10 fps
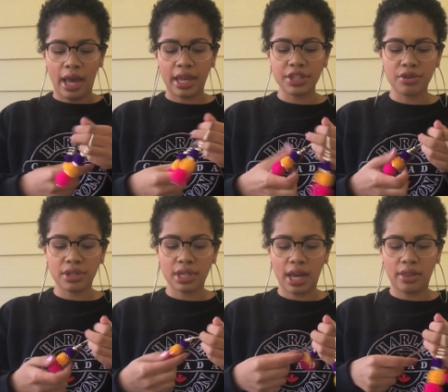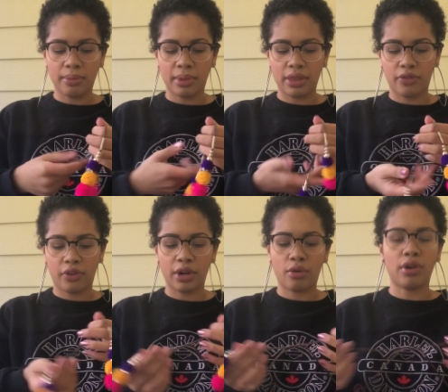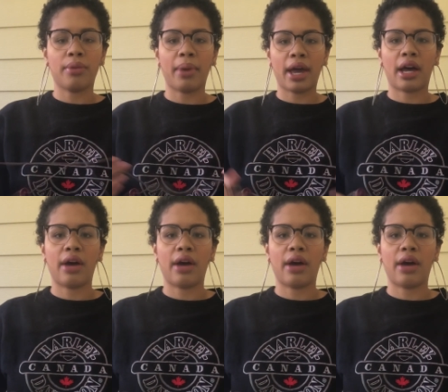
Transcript: I guess you could tie them in the front or the back.